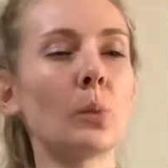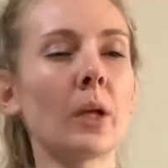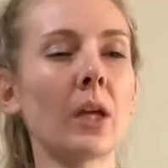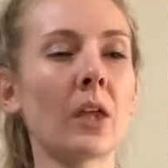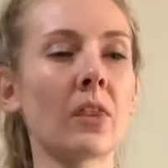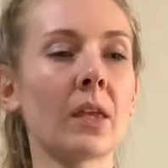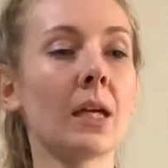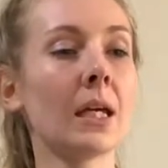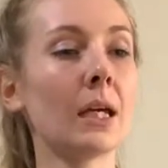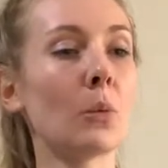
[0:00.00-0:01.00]

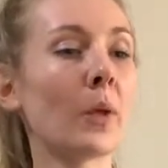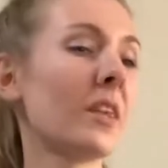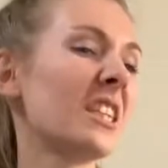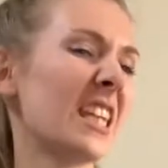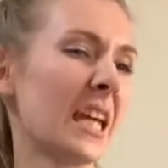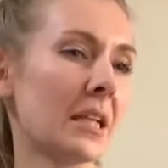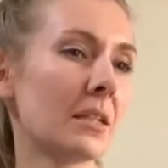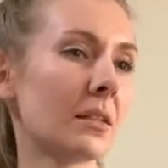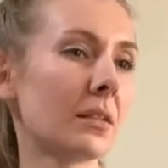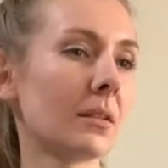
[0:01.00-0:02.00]
with a date?